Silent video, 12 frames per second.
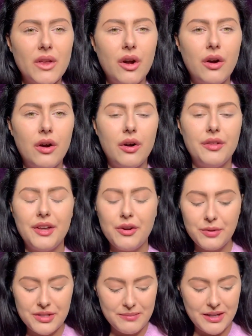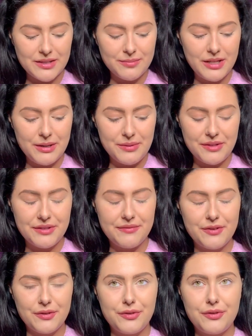Oh, that always makes my lips
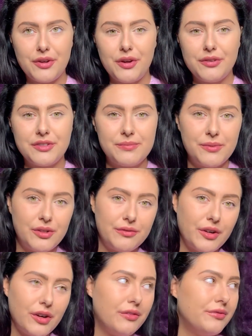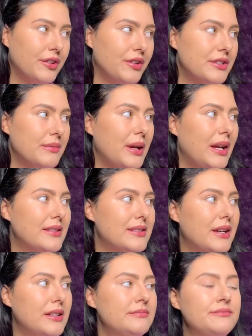feel so smooth after, it's
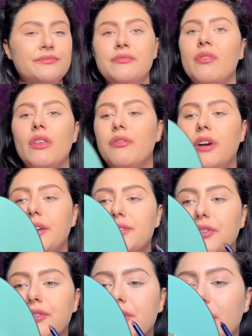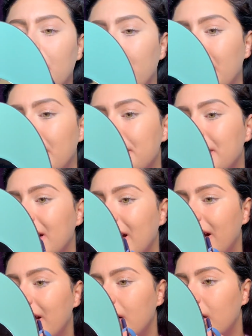amazing. Right, so just line my lips
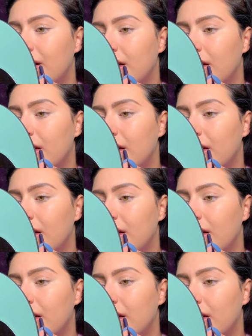again.